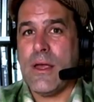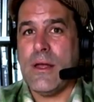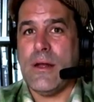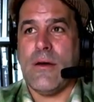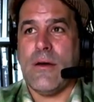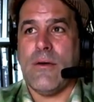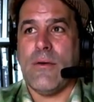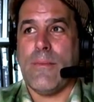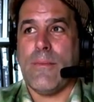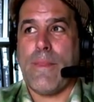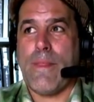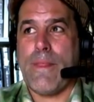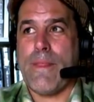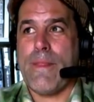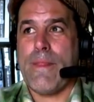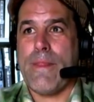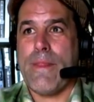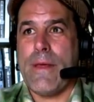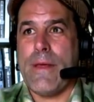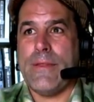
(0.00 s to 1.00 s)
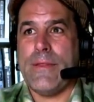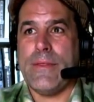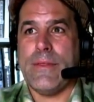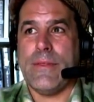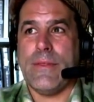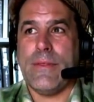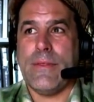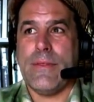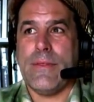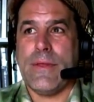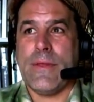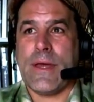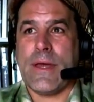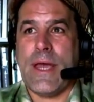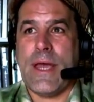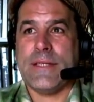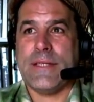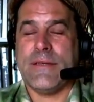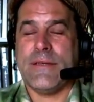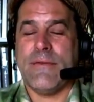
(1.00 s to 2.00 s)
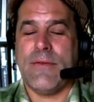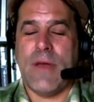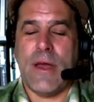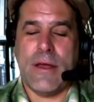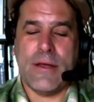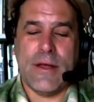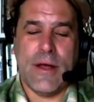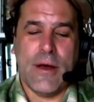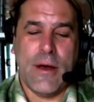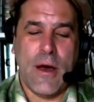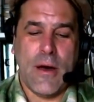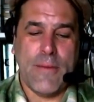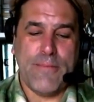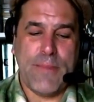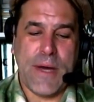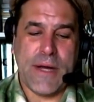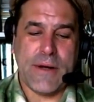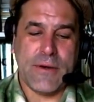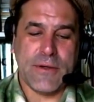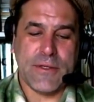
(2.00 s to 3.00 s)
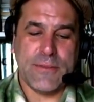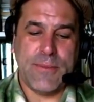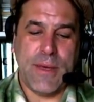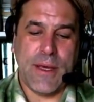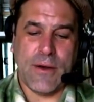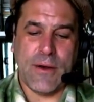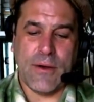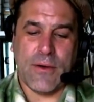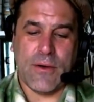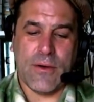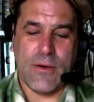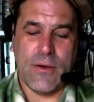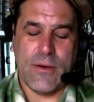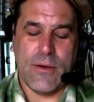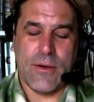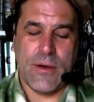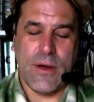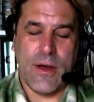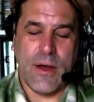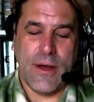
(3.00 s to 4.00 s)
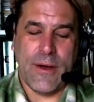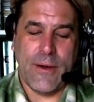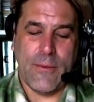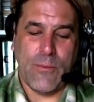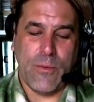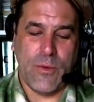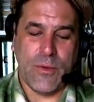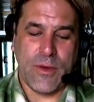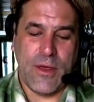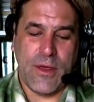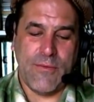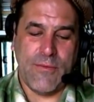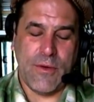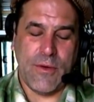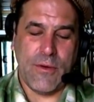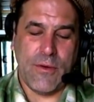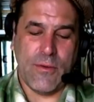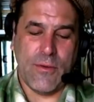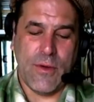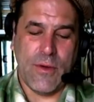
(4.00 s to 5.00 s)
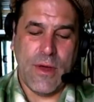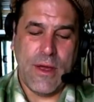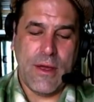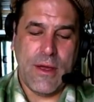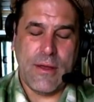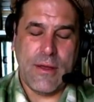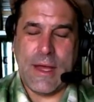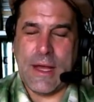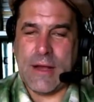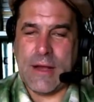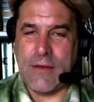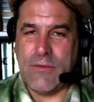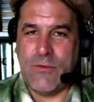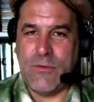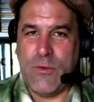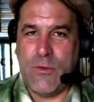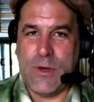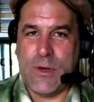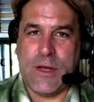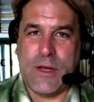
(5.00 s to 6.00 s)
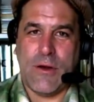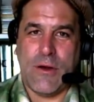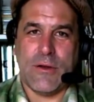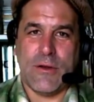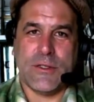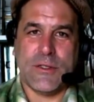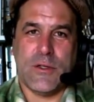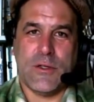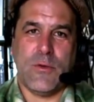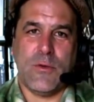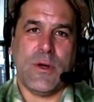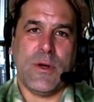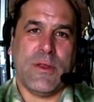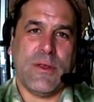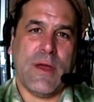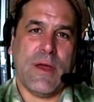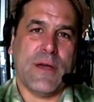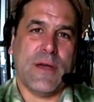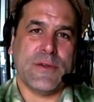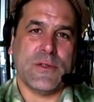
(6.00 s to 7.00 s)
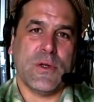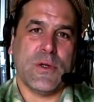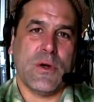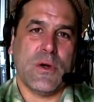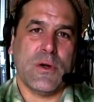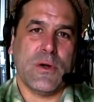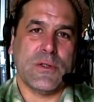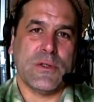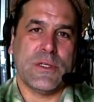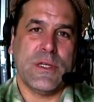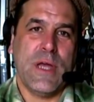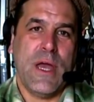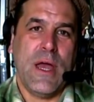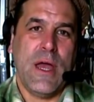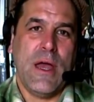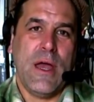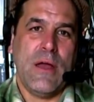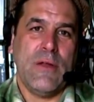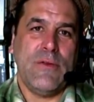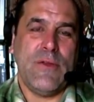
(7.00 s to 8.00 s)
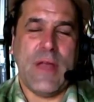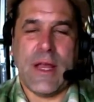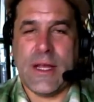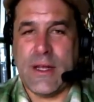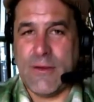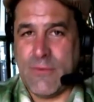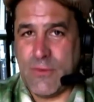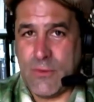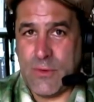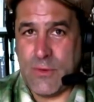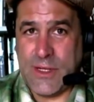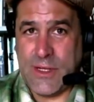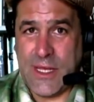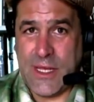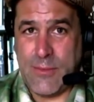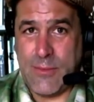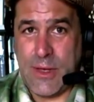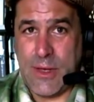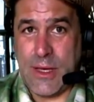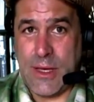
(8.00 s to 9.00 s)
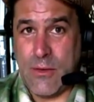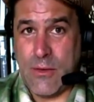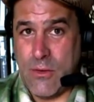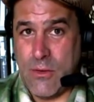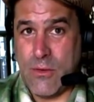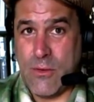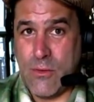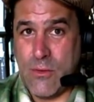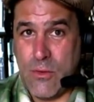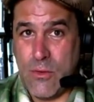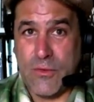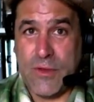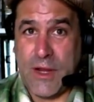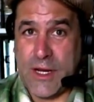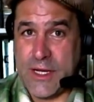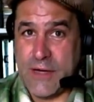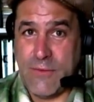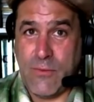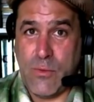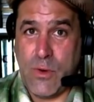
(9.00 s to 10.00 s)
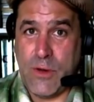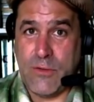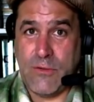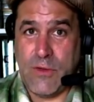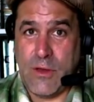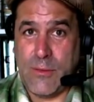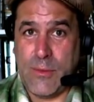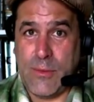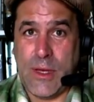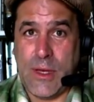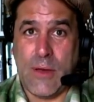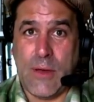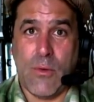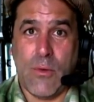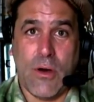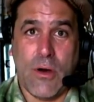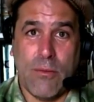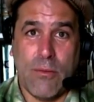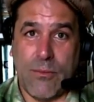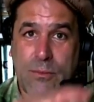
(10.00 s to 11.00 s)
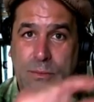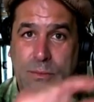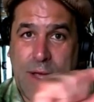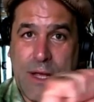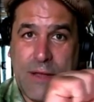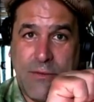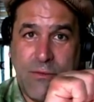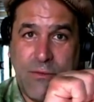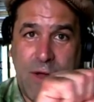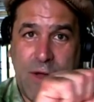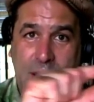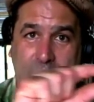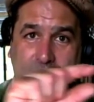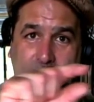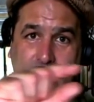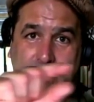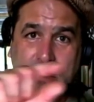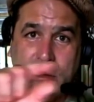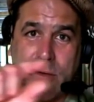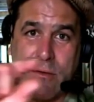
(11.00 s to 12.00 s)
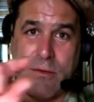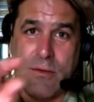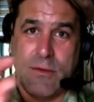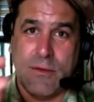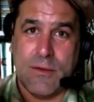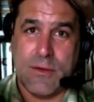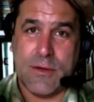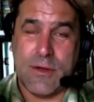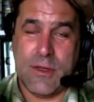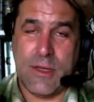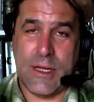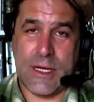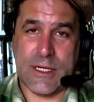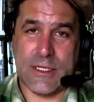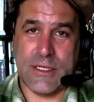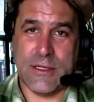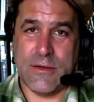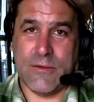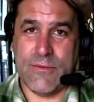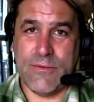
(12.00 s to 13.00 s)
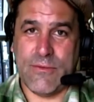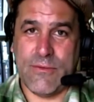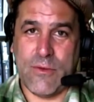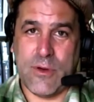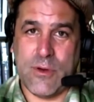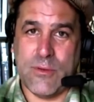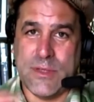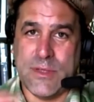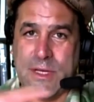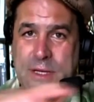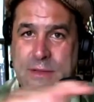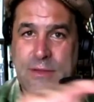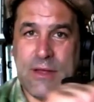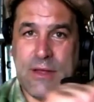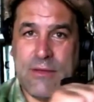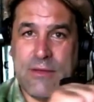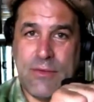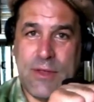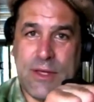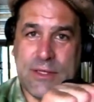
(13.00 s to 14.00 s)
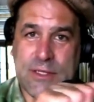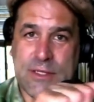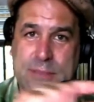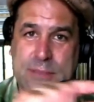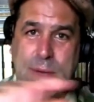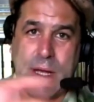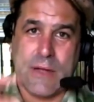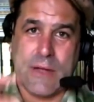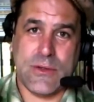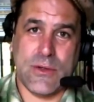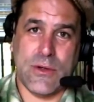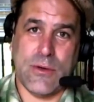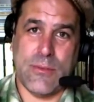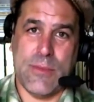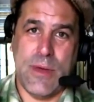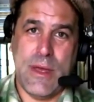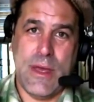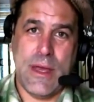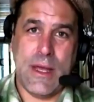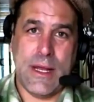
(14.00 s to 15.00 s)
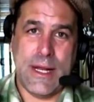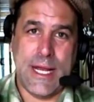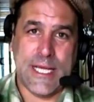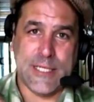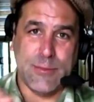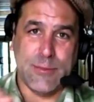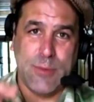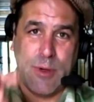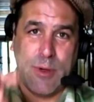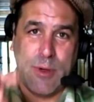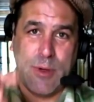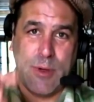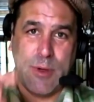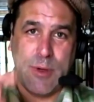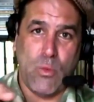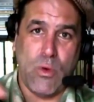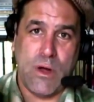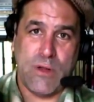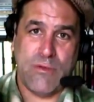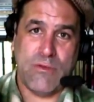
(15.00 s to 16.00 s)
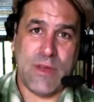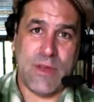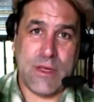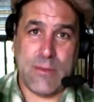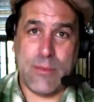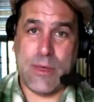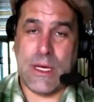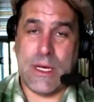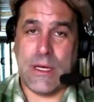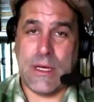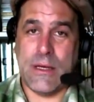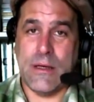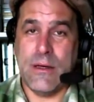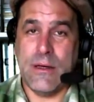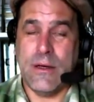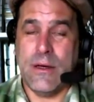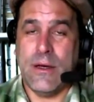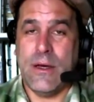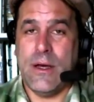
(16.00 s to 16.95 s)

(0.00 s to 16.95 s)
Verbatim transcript: you know, in the case of a better speaker, will give you like 20 hertz to 20,000 hertz, -3 dB or -1 dB, where that entire collection of frequency, that spectrum, it has to be within 1 dB.